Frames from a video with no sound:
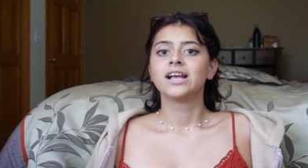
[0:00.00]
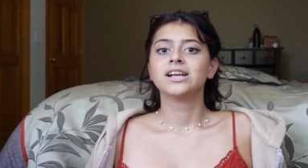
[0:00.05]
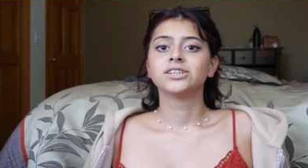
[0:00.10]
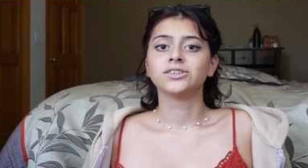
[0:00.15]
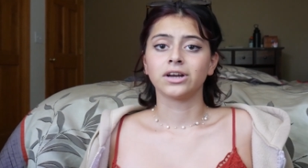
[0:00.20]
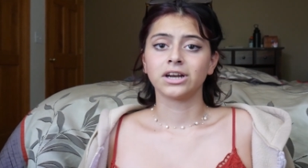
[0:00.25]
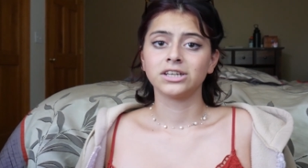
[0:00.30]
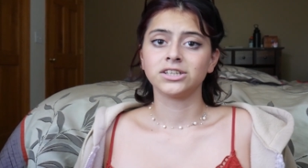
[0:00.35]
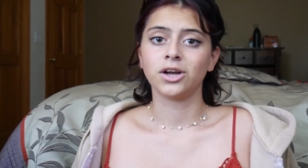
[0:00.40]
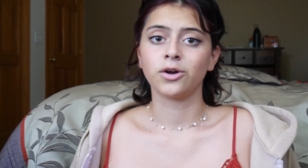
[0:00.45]

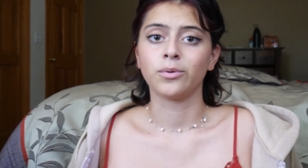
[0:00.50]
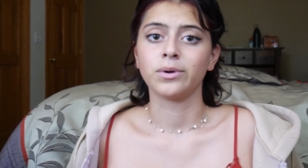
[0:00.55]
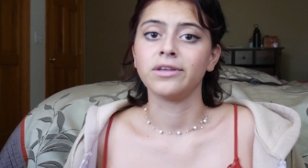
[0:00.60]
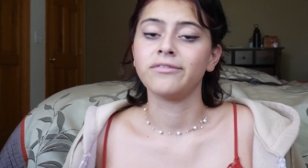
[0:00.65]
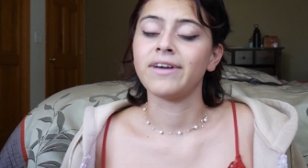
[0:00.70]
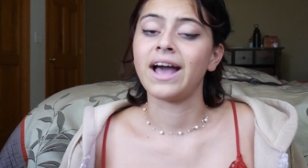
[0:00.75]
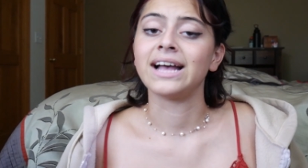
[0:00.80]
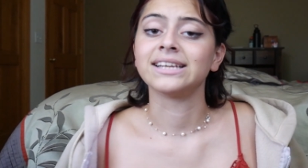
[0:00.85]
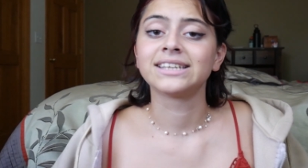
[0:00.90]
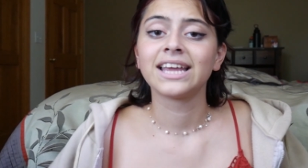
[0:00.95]
So I'm gonna talk really
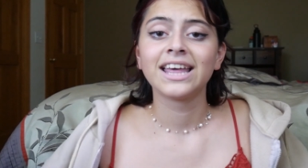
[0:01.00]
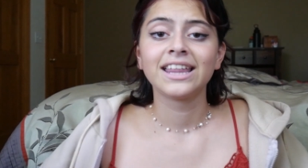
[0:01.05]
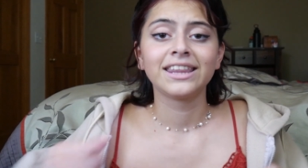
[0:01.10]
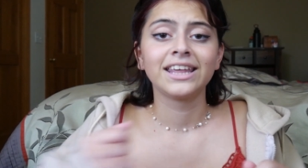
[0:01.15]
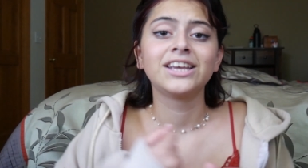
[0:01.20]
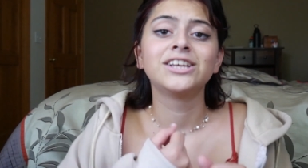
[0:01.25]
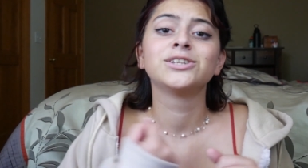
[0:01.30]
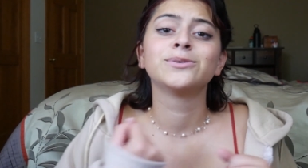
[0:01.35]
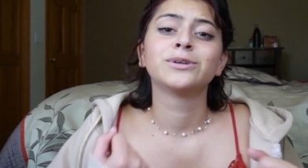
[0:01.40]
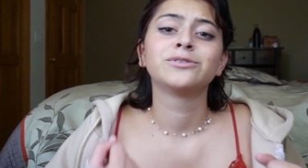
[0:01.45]
fast.
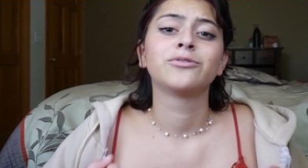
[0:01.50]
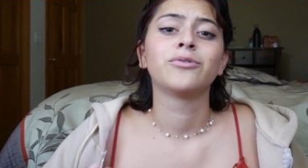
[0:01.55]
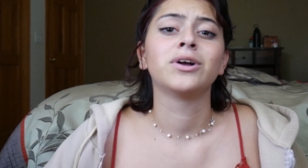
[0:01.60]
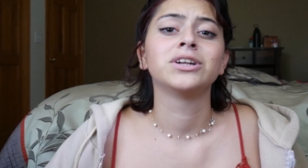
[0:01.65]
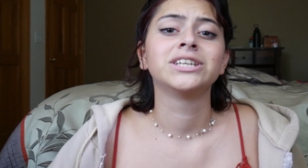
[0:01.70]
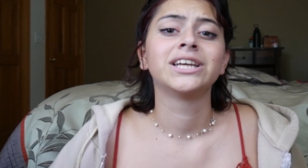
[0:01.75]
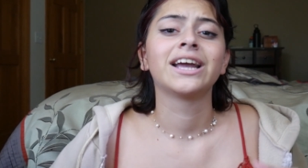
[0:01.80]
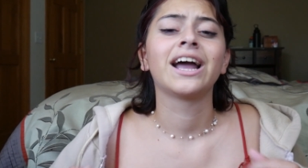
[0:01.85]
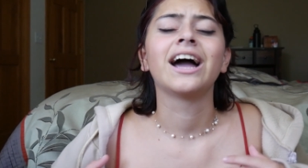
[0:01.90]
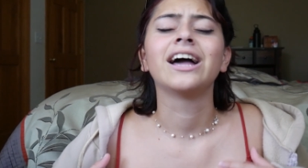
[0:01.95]
Thank you so much for
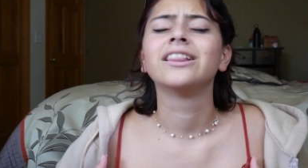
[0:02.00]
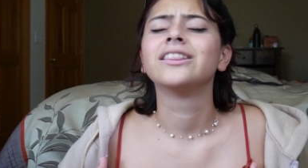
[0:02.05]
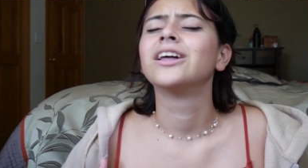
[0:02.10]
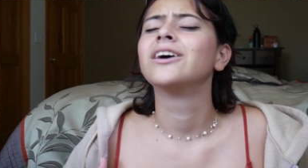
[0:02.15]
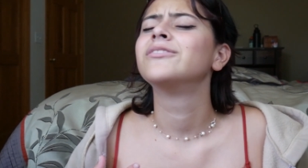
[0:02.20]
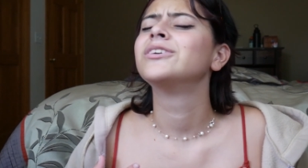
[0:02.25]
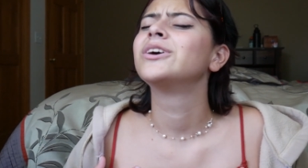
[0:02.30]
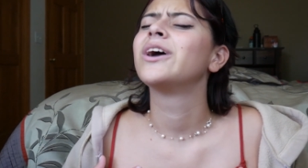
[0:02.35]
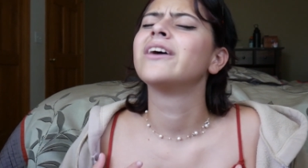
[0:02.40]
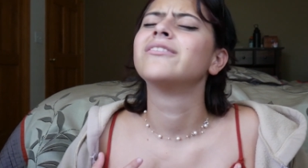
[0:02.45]
watching. I
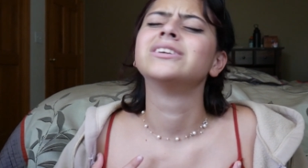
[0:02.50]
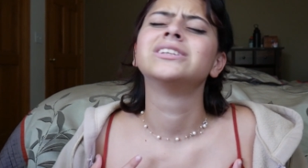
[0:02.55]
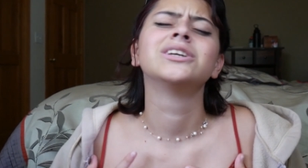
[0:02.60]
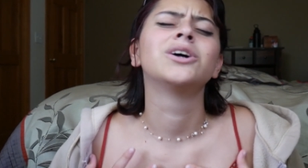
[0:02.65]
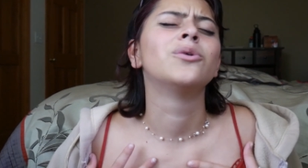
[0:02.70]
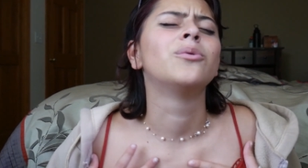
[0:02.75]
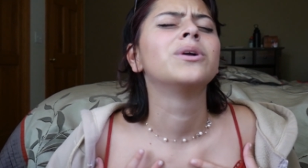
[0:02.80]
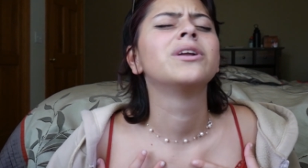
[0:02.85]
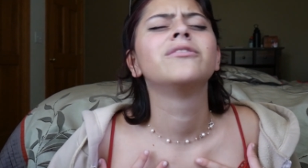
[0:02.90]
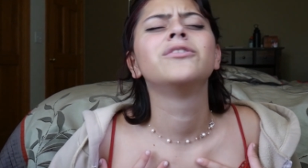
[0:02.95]
love you, every
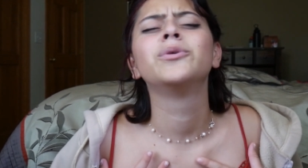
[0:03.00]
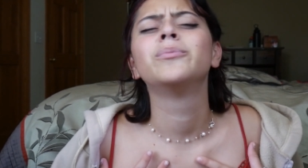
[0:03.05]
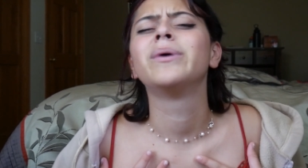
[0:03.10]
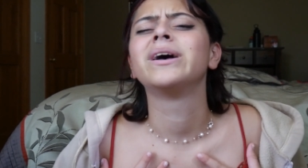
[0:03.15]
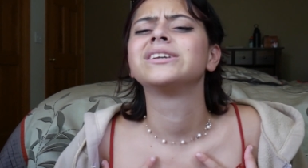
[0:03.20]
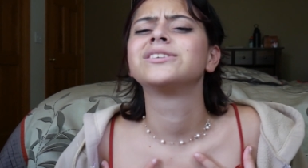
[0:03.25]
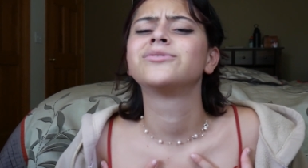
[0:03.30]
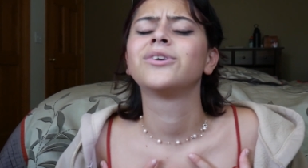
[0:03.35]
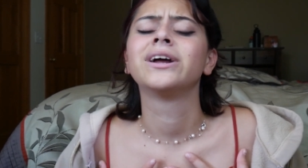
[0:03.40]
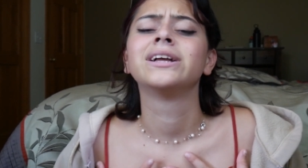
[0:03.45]
single one of you,
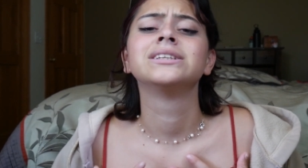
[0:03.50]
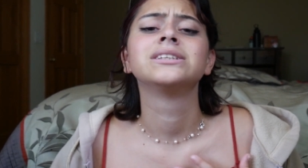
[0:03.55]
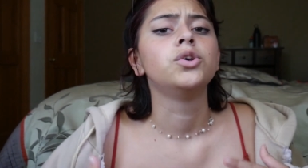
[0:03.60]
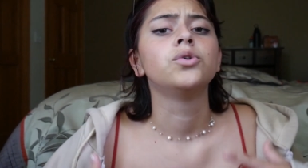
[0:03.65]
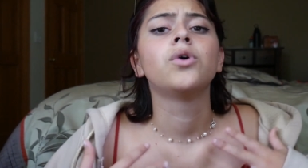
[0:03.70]
best friends.